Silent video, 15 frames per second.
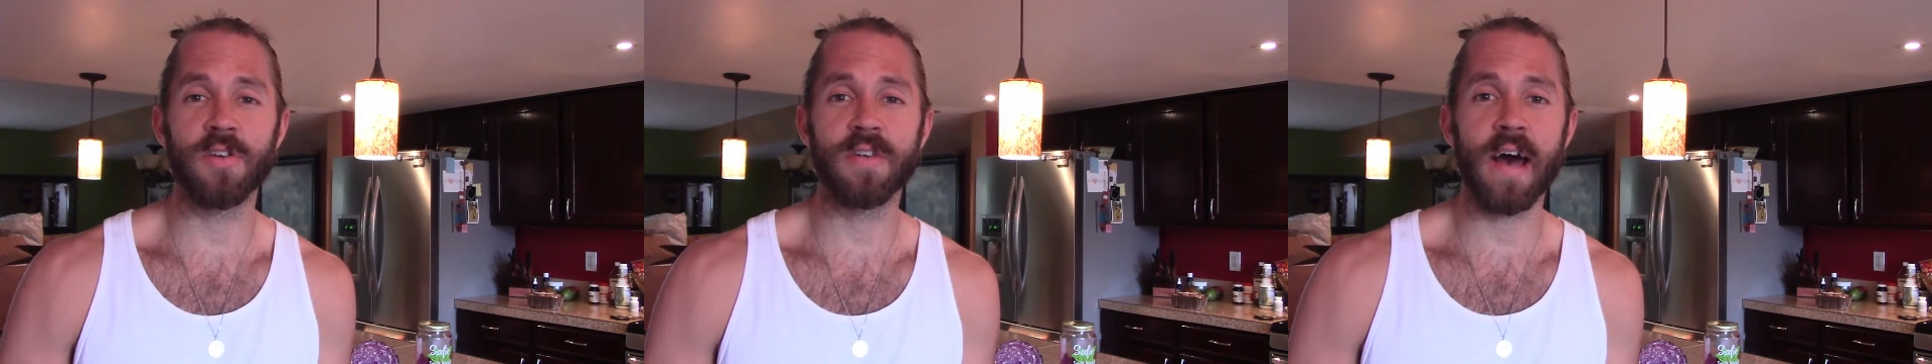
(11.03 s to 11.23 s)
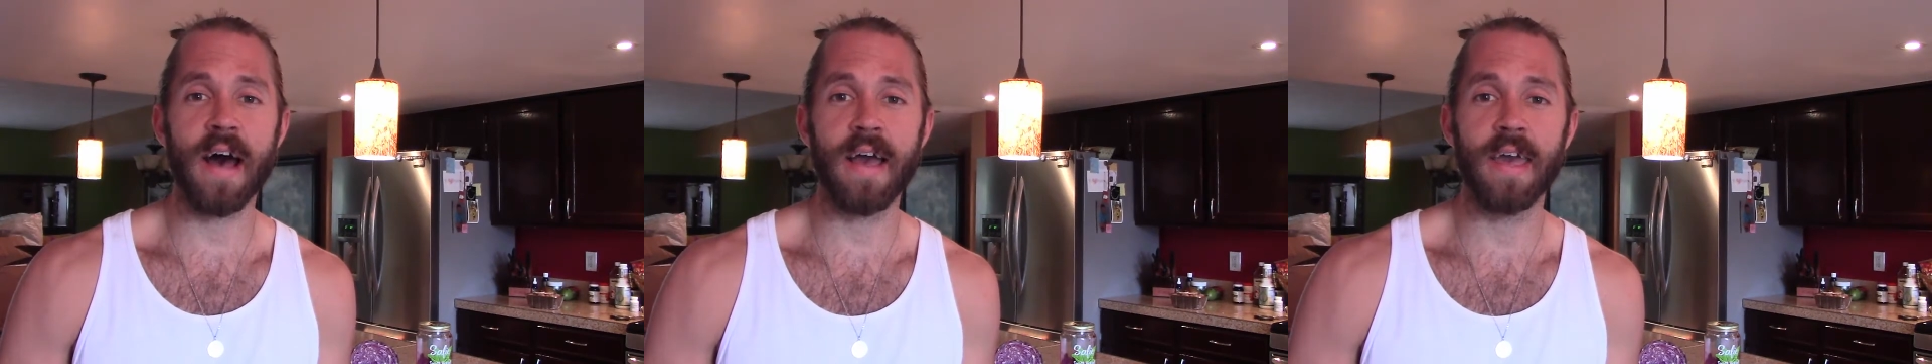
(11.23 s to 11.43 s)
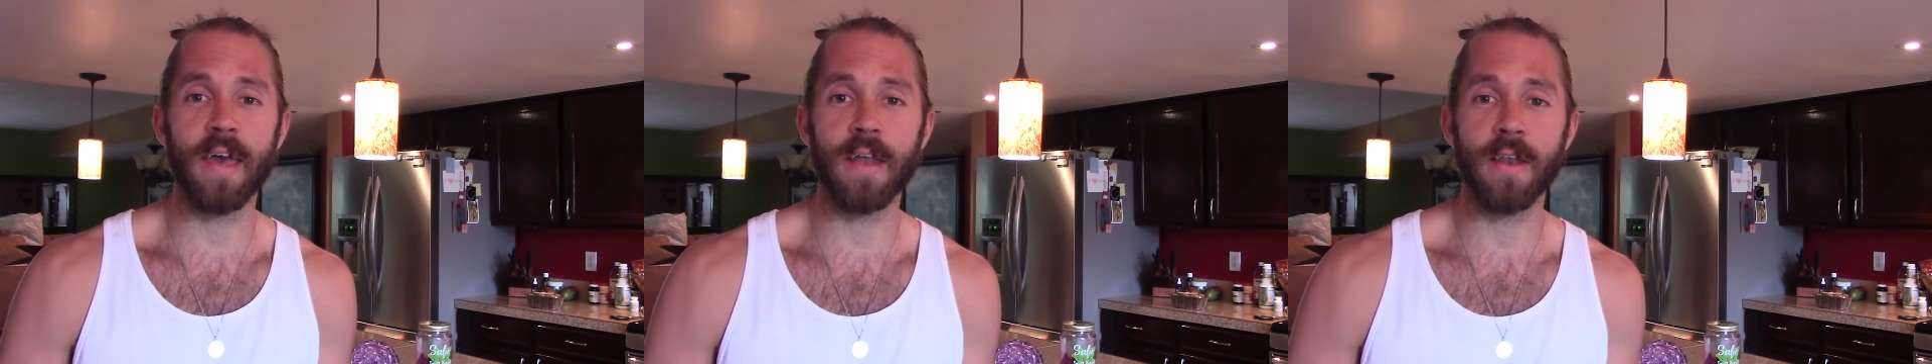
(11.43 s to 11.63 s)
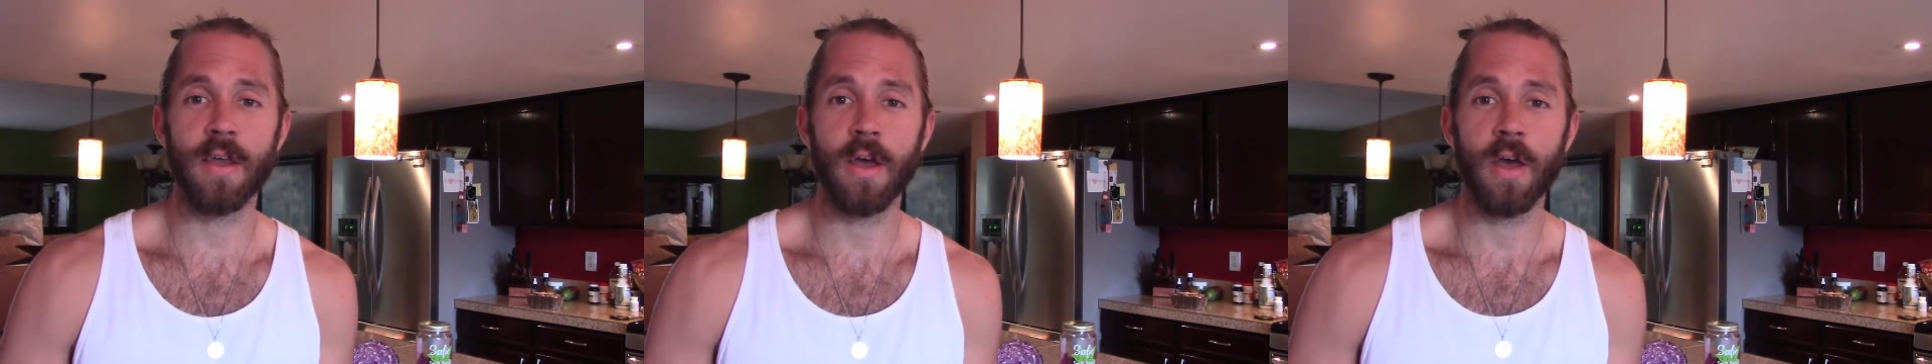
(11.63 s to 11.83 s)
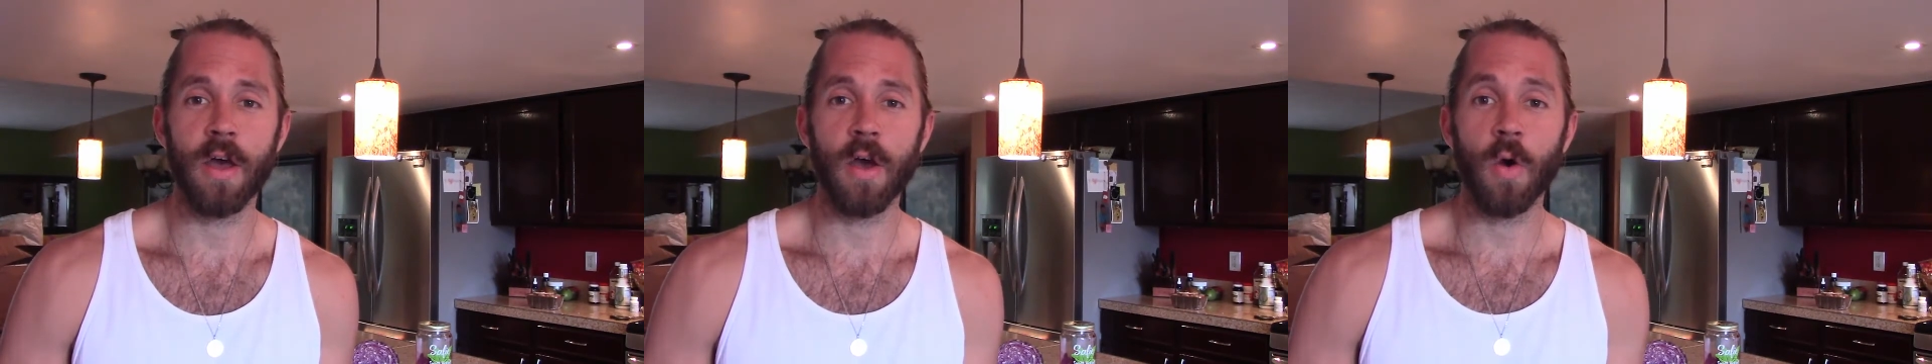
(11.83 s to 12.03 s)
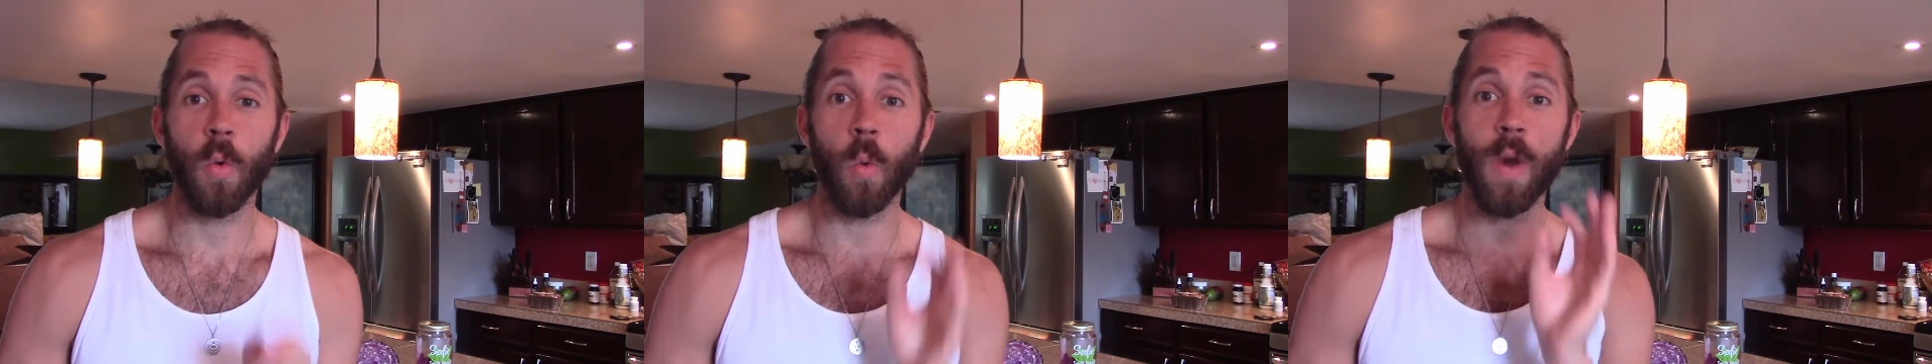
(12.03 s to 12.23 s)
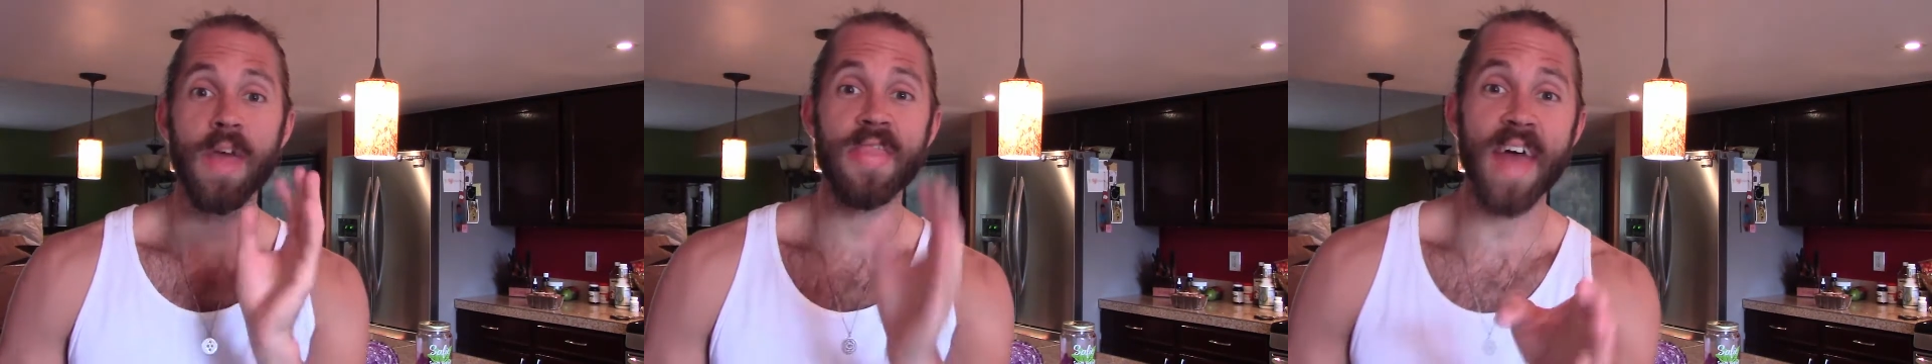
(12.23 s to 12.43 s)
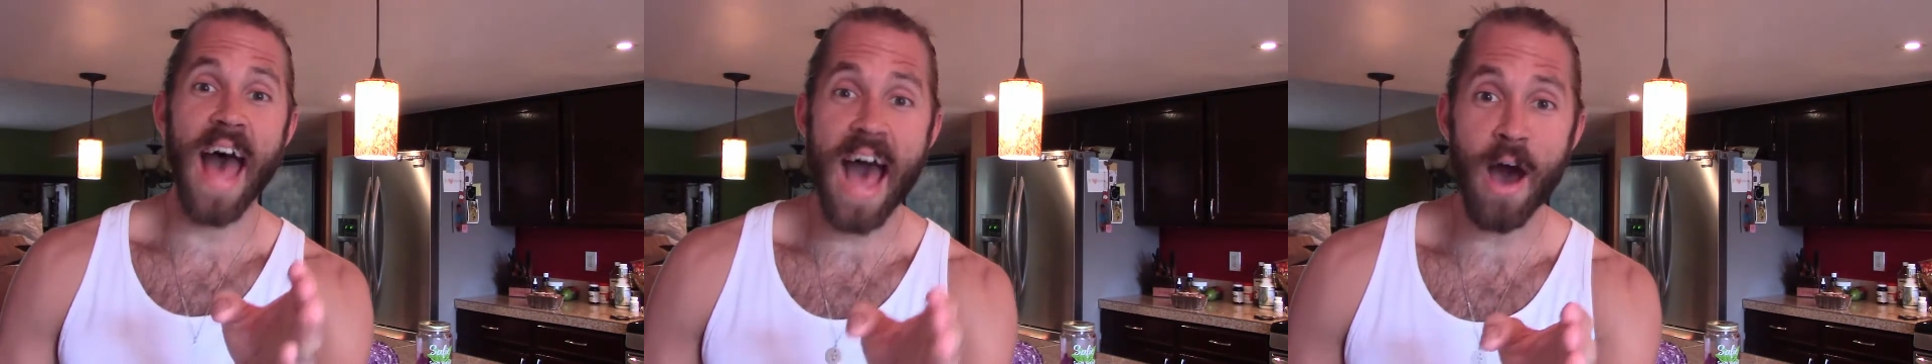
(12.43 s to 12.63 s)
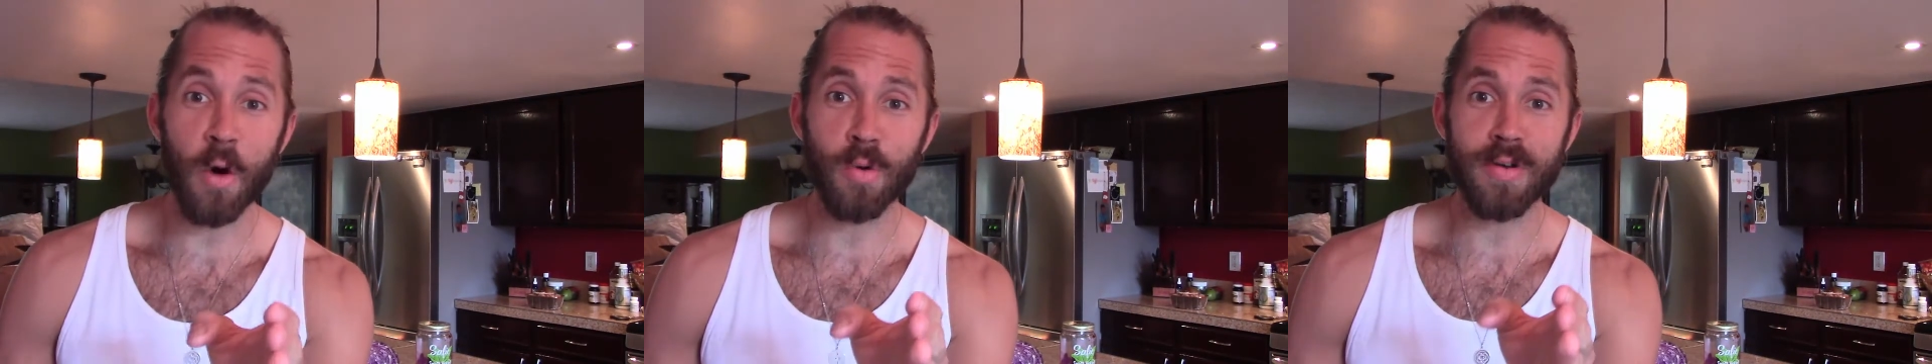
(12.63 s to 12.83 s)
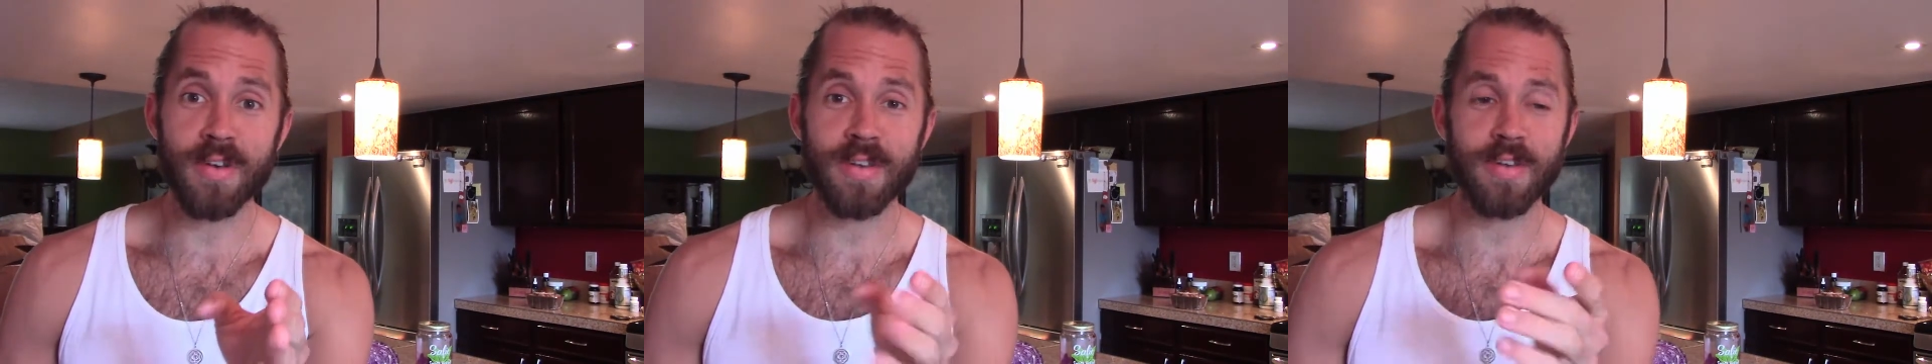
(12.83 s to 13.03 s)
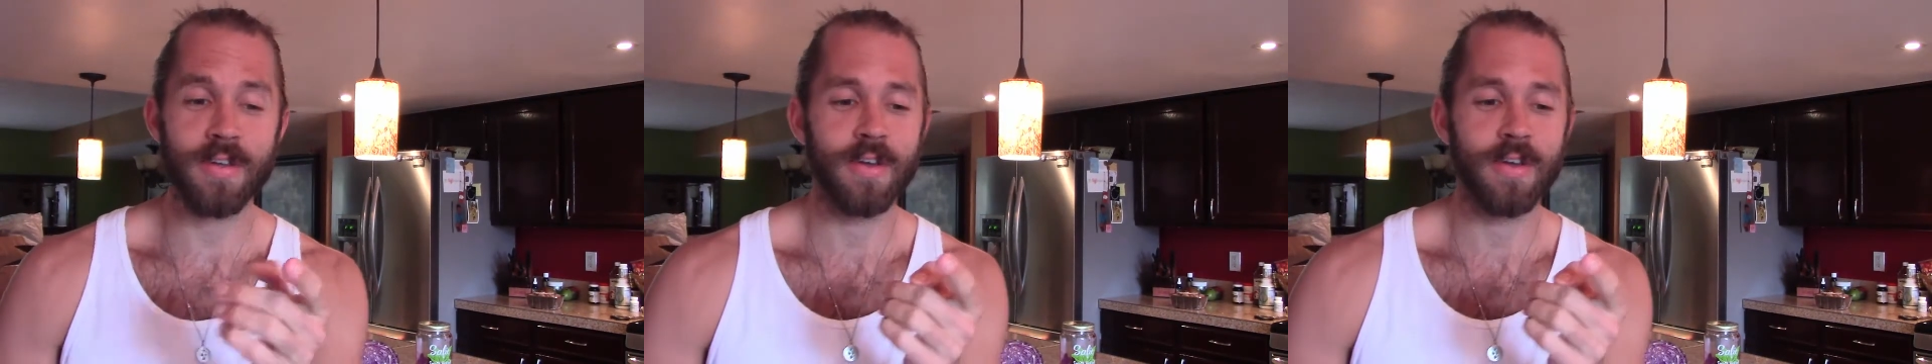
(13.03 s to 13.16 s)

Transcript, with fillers: diet without